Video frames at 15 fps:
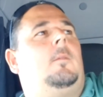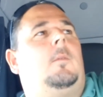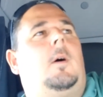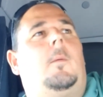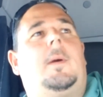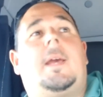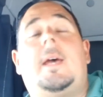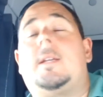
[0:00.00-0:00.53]

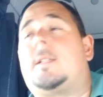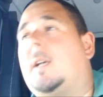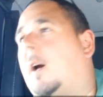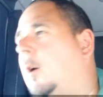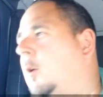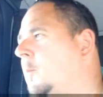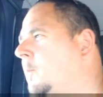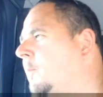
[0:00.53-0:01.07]
Well, we get
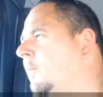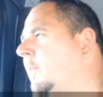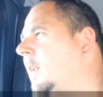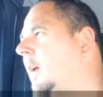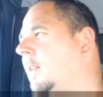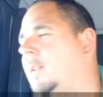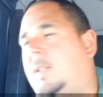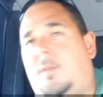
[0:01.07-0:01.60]
home
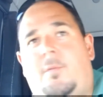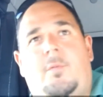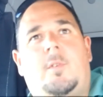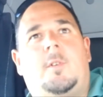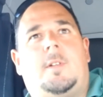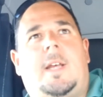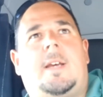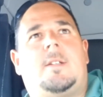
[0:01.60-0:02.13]
and there's a
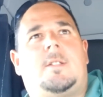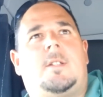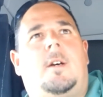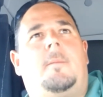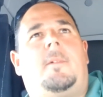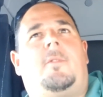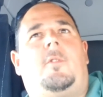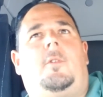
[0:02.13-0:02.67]
flood outside
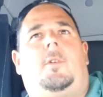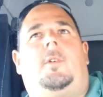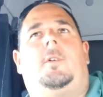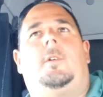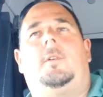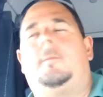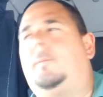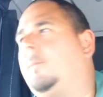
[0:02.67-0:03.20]
my front
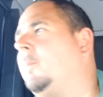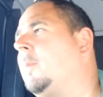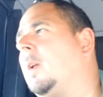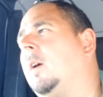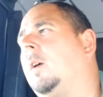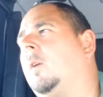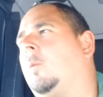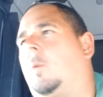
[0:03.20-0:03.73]
door.
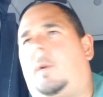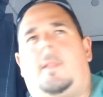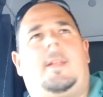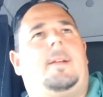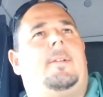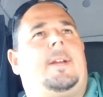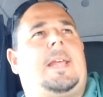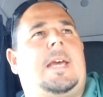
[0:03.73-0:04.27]
One of the
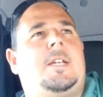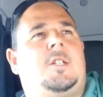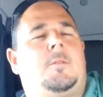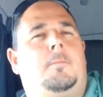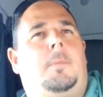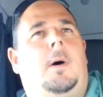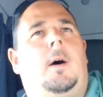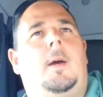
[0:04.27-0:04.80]

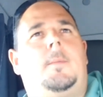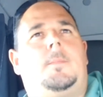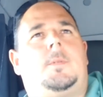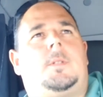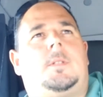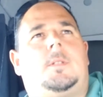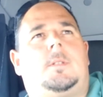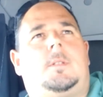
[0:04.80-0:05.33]
irrigation
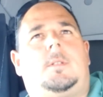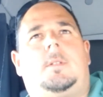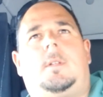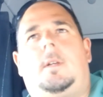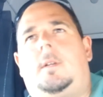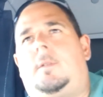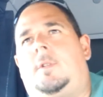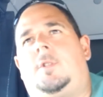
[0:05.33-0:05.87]
pipes,
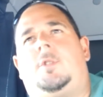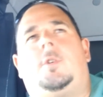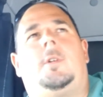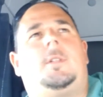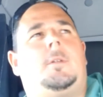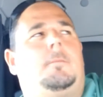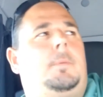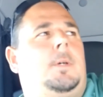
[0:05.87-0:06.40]
the
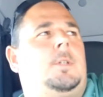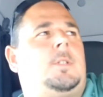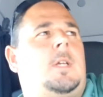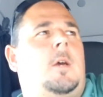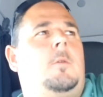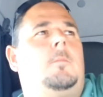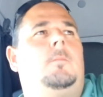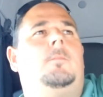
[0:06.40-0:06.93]
joint had burst
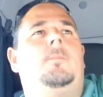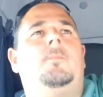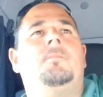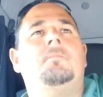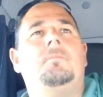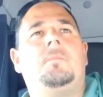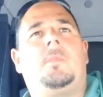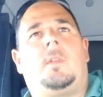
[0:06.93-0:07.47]
open
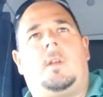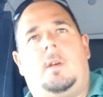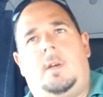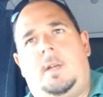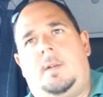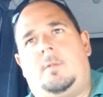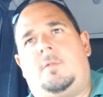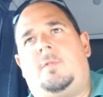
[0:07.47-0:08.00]

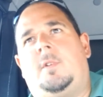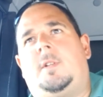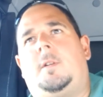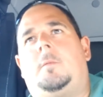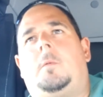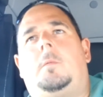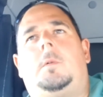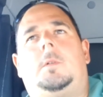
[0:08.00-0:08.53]
and it was flooded
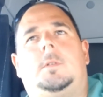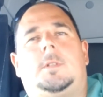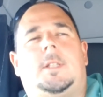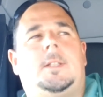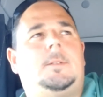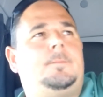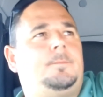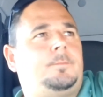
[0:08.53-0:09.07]
with water.
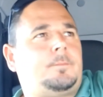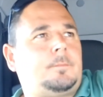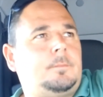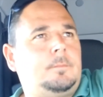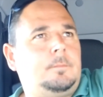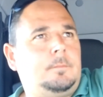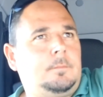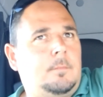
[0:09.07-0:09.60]

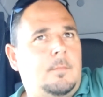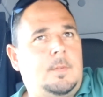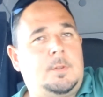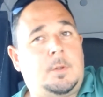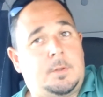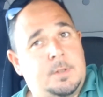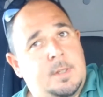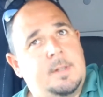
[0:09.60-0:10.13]
So
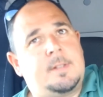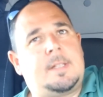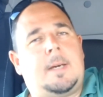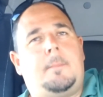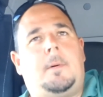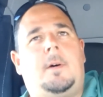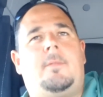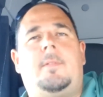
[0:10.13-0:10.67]
I turned the
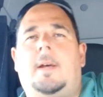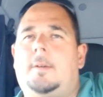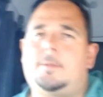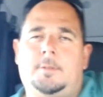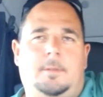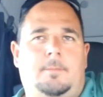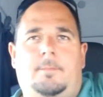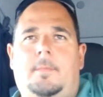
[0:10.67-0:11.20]
tap off. That's
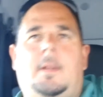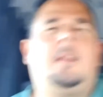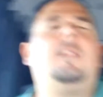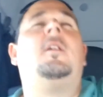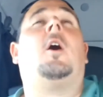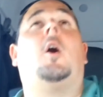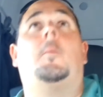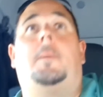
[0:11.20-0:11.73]

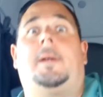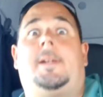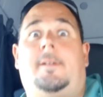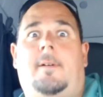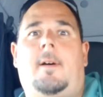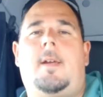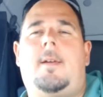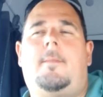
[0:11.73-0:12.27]
not a biggie,
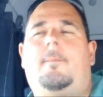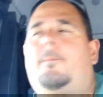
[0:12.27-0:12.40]
right?